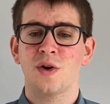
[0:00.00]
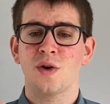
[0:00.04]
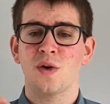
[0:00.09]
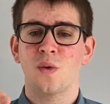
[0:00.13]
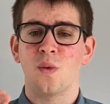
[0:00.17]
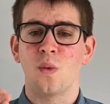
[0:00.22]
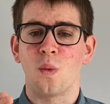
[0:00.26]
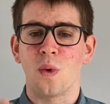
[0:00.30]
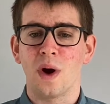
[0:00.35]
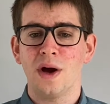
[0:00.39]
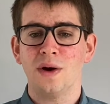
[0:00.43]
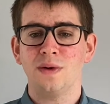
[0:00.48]

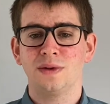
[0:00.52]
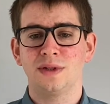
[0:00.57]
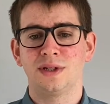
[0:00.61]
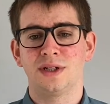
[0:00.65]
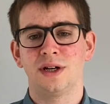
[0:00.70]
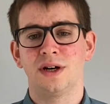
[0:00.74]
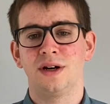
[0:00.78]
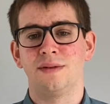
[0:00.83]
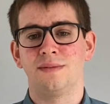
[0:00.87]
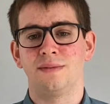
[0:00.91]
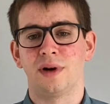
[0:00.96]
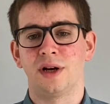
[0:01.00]
'Well
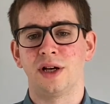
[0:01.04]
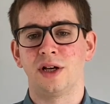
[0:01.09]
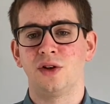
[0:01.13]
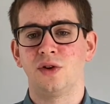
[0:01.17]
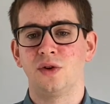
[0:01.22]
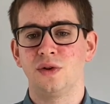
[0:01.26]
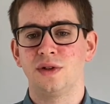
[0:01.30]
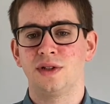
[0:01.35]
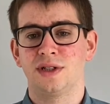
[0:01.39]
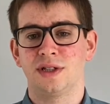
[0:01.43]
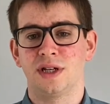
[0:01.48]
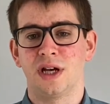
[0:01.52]
done, my
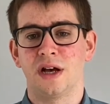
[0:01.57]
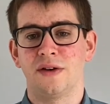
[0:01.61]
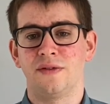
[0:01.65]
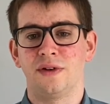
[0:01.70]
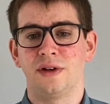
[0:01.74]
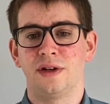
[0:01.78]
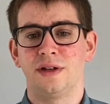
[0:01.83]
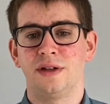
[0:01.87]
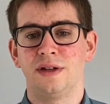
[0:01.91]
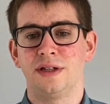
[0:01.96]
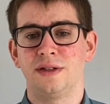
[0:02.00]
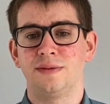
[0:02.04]
good
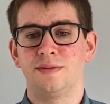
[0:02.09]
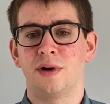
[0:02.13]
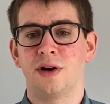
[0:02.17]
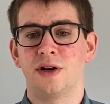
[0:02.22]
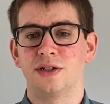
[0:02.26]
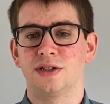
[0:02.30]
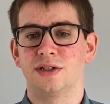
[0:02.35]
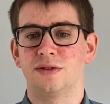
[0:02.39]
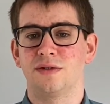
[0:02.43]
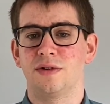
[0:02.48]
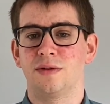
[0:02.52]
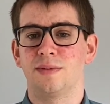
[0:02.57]
servant,' his
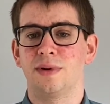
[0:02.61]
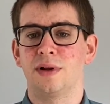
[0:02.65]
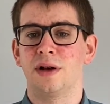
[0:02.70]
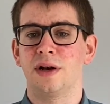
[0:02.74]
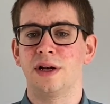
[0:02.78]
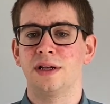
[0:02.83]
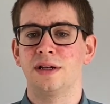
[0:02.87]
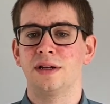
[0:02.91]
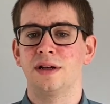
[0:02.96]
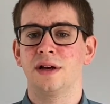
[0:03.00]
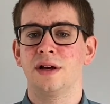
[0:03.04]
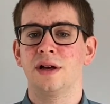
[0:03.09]
master
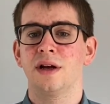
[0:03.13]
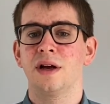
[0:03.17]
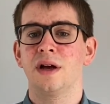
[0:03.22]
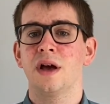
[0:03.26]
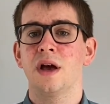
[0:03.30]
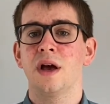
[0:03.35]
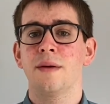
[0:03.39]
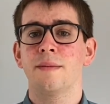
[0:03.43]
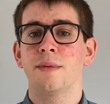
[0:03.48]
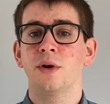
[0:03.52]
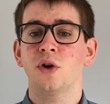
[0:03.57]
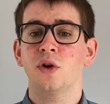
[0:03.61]
replied.
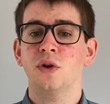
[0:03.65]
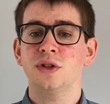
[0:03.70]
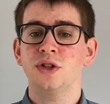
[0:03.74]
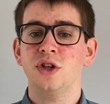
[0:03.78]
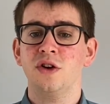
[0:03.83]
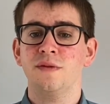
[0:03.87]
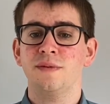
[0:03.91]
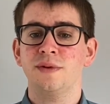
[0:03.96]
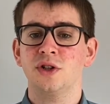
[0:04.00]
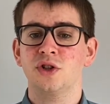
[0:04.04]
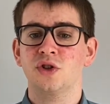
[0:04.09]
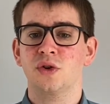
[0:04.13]
'Because you have
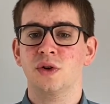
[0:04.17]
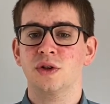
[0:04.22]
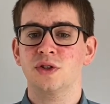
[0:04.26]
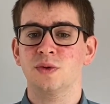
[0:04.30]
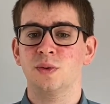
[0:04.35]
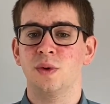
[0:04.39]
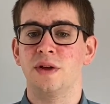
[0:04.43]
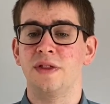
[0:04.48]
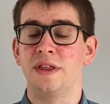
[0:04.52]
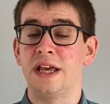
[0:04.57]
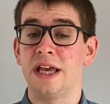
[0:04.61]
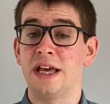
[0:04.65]
been
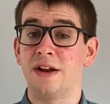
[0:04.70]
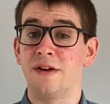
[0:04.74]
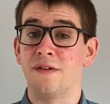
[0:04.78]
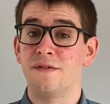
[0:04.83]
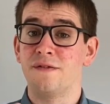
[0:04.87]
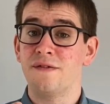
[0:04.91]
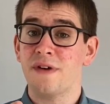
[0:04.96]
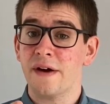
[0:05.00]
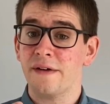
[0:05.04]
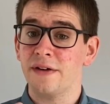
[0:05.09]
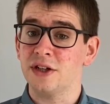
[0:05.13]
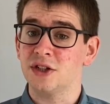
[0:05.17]
trustworthy in a
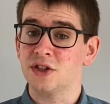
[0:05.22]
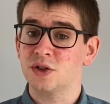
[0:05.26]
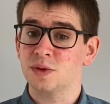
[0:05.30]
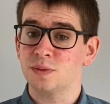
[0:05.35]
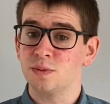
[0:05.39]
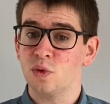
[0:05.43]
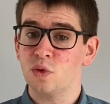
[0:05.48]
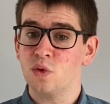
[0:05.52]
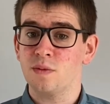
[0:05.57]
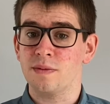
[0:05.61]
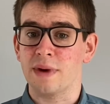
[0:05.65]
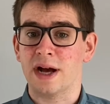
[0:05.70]
very
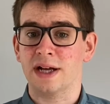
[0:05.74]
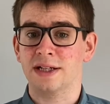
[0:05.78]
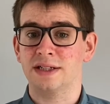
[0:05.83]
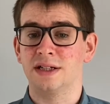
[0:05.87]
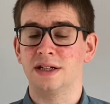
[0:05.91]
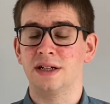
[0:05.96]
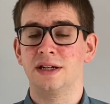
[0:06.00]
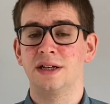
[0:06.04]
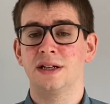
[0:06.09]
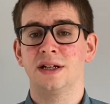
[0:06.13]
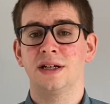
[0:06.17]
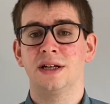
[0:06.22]
small matter,
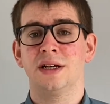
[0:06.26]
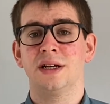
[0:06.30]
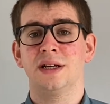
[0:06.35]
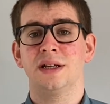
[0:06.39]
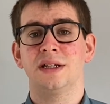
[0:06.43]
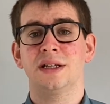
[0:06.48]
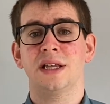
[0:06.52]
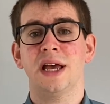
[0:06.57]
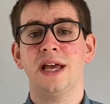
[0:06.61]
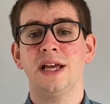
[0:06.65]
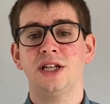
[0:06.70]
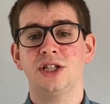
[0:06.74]

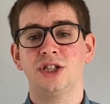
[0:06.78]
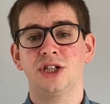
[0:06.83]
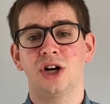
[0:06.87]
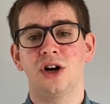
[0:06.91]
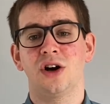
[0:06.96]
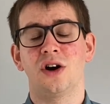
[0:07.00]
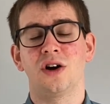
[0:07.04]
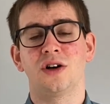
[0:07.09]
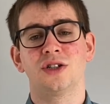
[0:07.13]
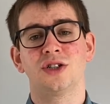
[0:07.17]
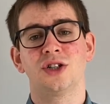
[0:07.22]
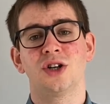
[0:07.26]
take
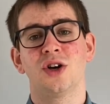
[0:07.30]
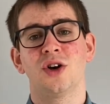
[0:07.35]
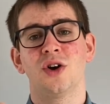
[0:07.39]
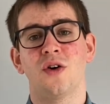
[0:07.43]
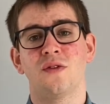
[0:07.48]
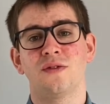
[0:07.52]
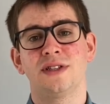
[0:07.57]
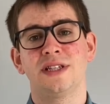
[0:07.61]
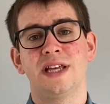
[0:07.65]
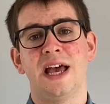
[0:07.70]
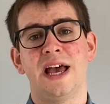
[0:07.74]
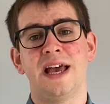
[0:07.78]
charge
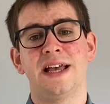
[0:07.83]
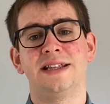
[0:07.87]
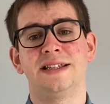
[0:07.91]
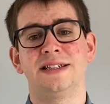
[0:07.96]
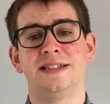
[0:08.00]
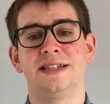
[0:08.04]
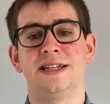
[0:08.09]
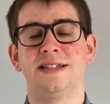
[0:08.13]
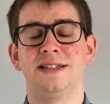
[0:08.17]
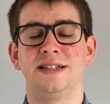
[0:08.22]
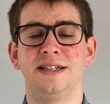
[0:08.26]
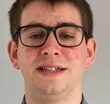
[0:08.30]
of 10
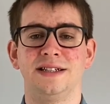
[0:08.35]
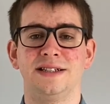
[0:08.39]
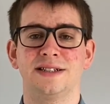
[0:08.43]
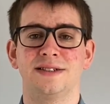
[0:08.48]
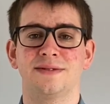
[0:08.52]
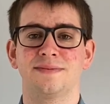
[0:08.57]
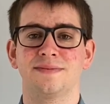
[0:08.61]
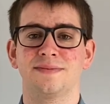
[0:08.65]
cities.'"